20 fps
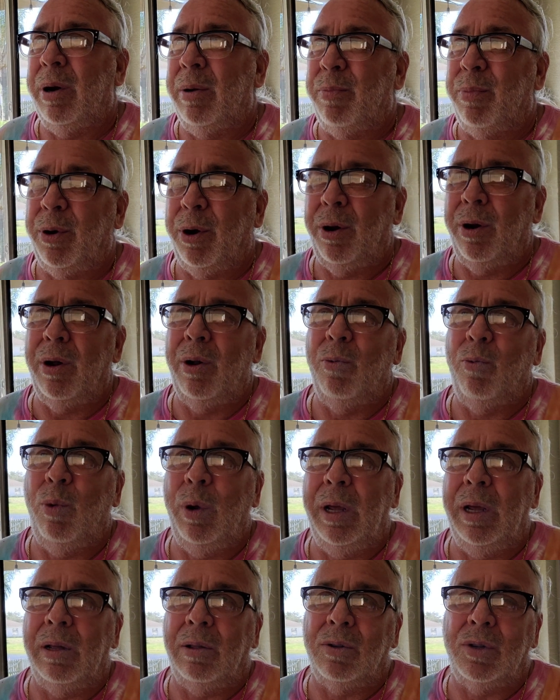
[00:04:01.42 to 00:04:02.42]
have put it on
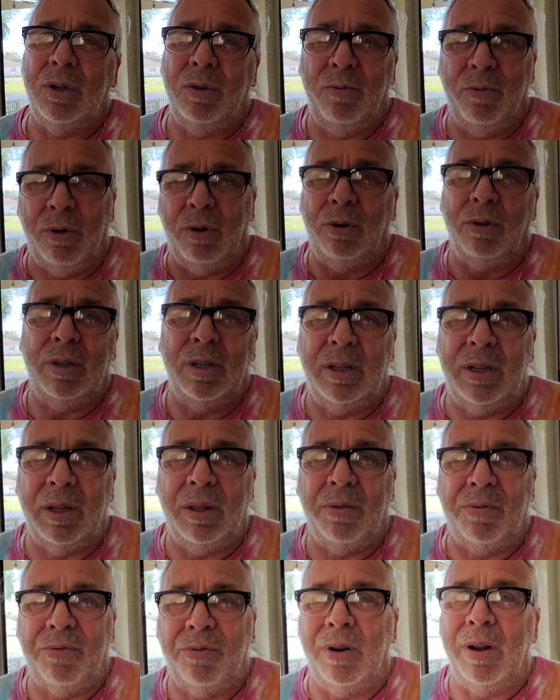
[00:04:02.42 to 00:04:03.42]
wheels and rolled it to
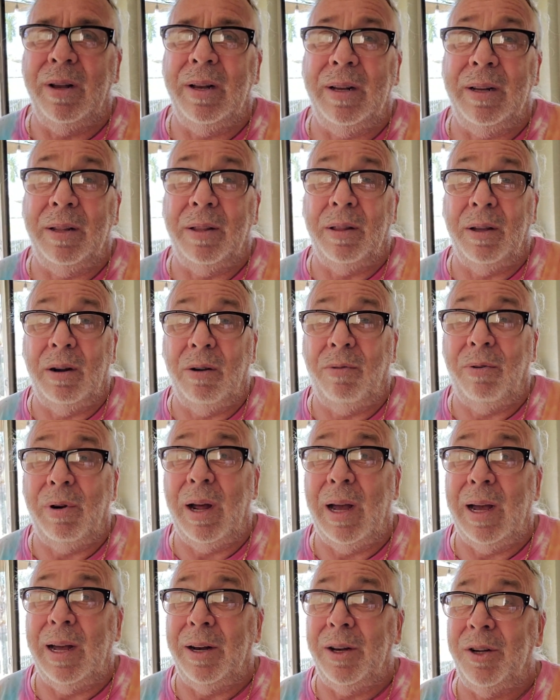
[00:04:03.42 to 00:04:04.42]
the front into the
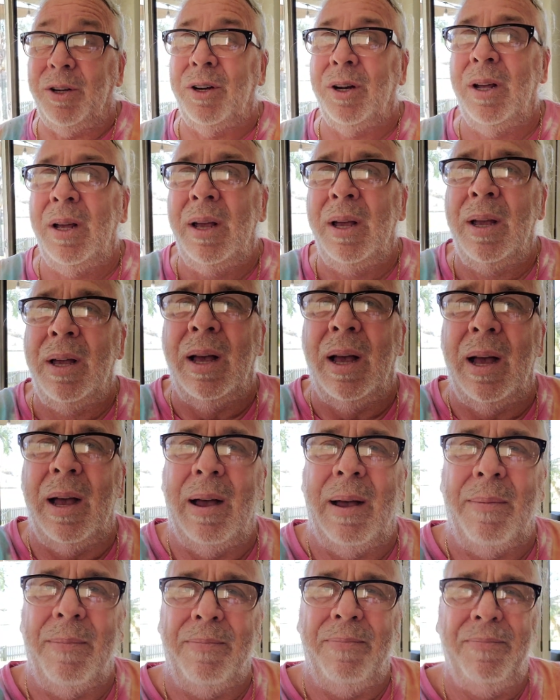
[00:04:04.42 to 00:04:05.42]
garage.
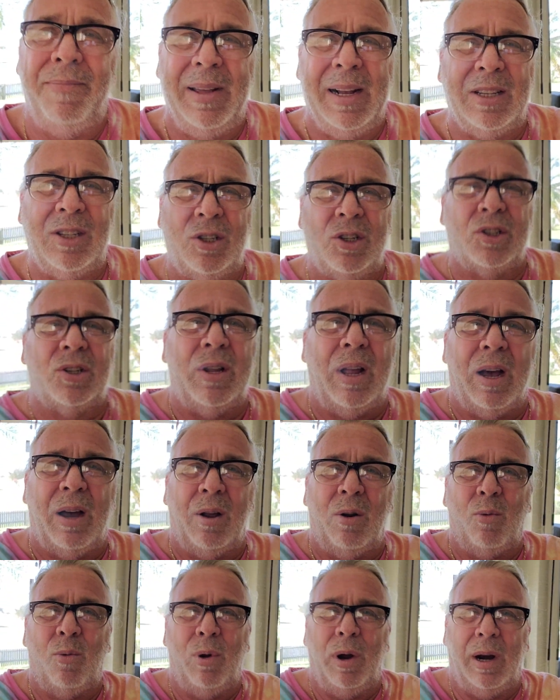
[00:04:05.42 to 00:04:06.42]
That's just not
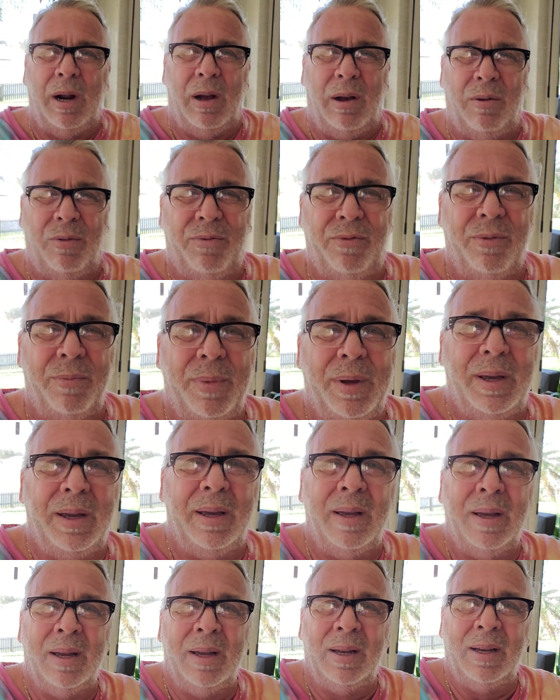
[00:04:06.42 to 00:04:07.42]
going to work out for me.
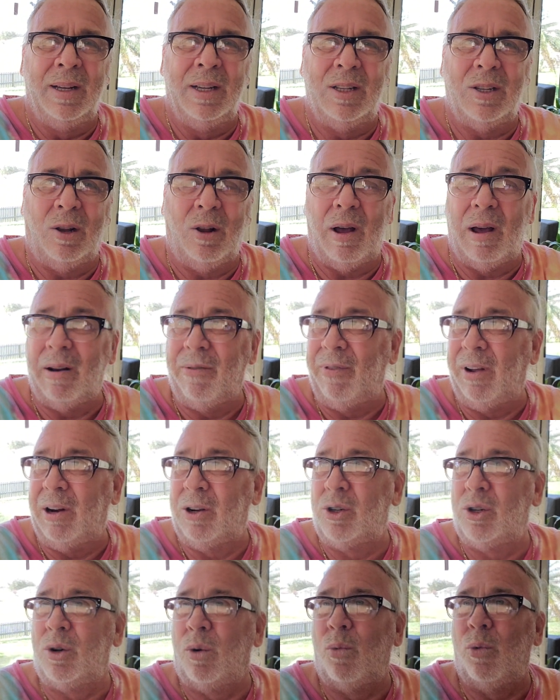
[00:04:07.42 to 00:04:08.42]
It's a lot of
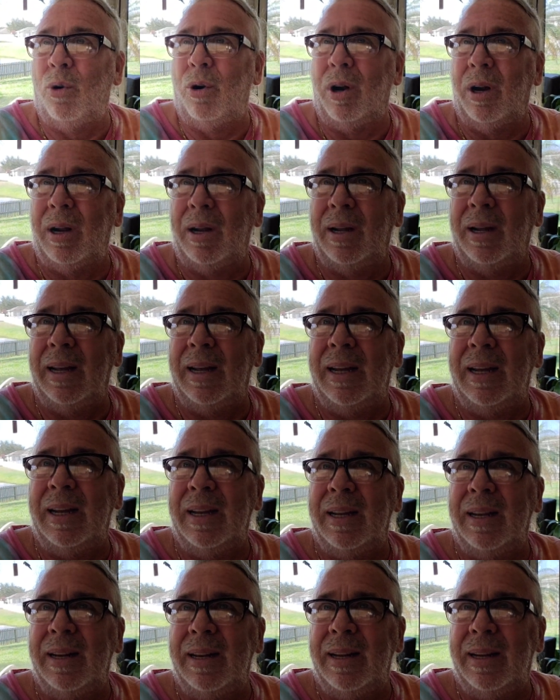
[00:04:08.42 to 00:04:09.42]
extra work,
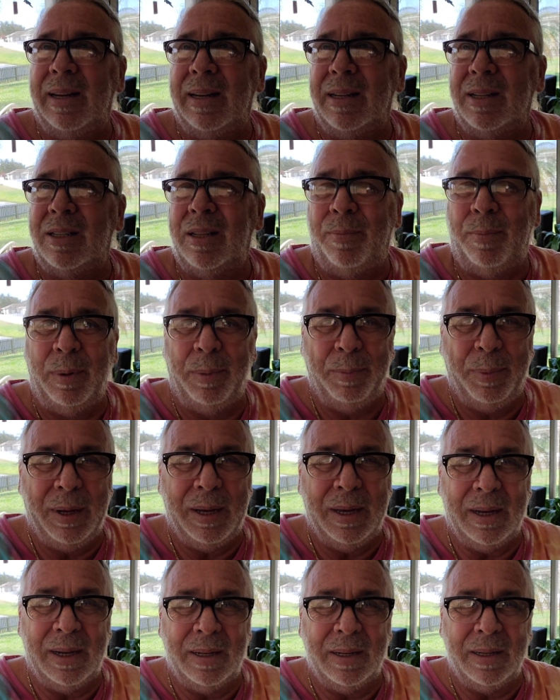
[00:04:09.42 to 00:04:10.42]
and simply
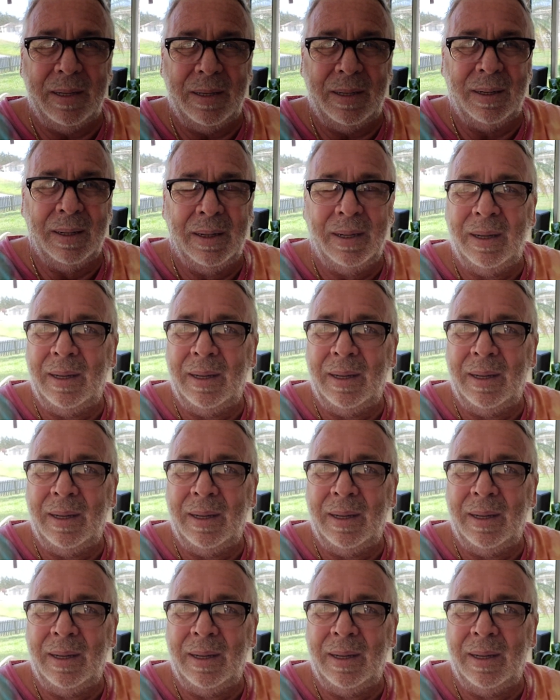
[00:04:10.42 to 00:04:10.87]
because